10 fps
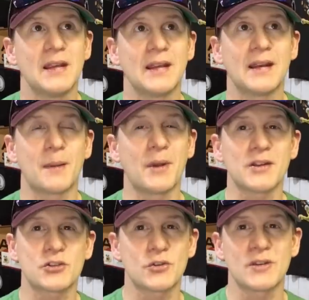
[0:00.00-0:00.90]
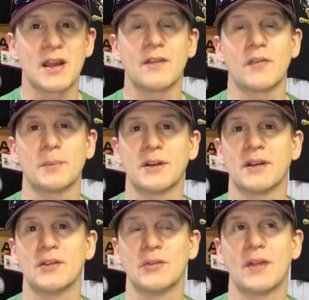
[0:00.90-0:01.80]
And I'm not sure yet if I'm going
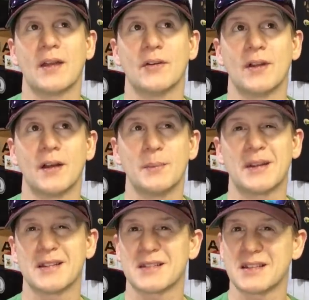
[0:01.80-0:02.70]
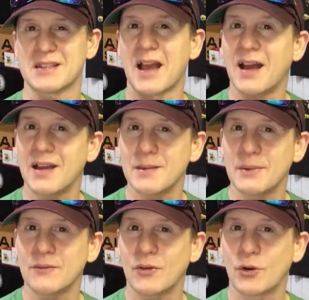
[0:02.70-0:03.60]
to do that or not because the time
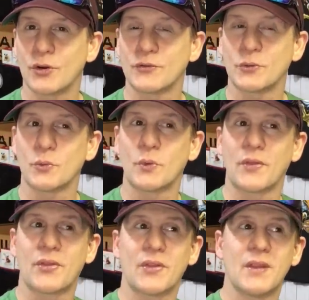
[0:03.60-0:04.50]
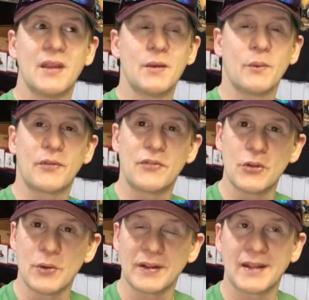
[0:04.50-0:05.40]
involved with with
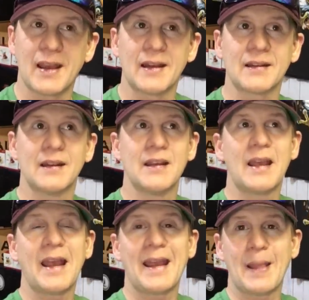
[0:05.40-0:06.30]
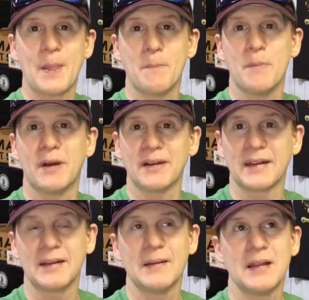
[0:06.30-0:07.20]
doing that and the
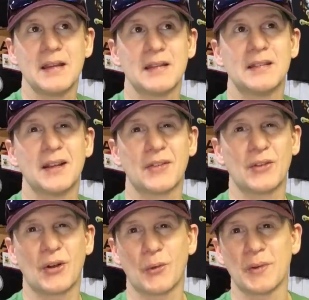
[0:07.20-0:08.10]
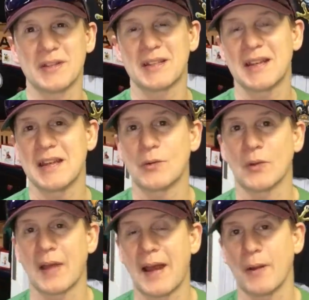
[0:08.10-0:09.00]
money doesn't always
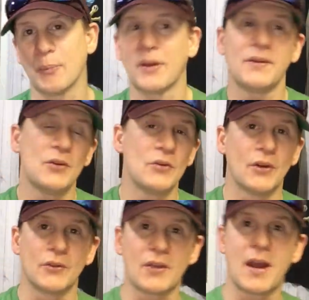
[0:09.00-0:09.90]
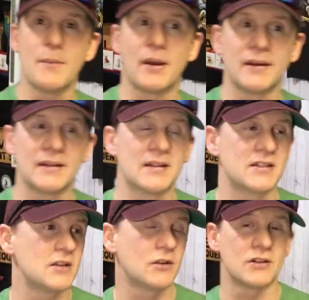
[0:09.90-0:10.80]
equal out. But who knows? I might.
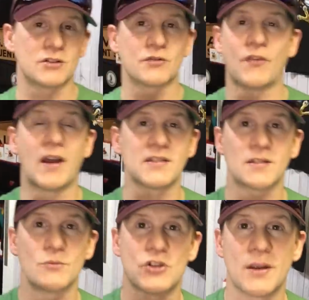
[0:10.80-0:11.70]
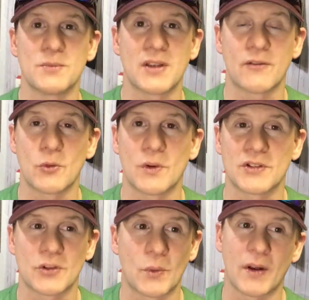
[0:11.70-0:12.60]
And you can find some gems every
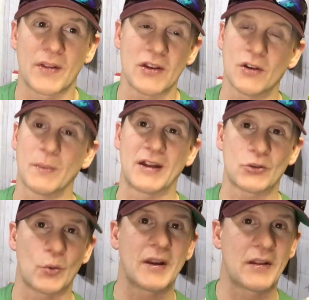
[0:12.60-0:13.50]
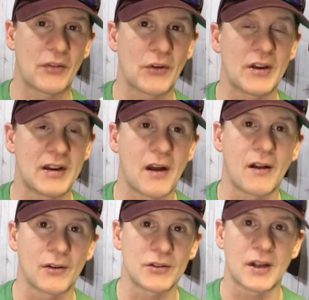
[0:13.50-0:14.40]
once in a while that you can make 20 and $30
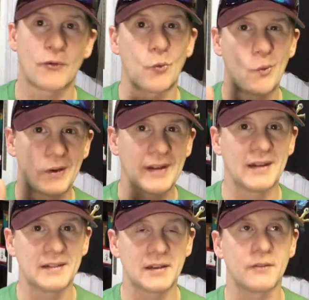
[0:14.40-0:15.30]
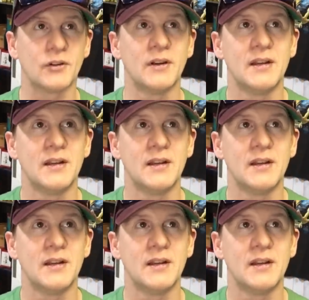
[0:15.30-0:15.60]
off of one head cover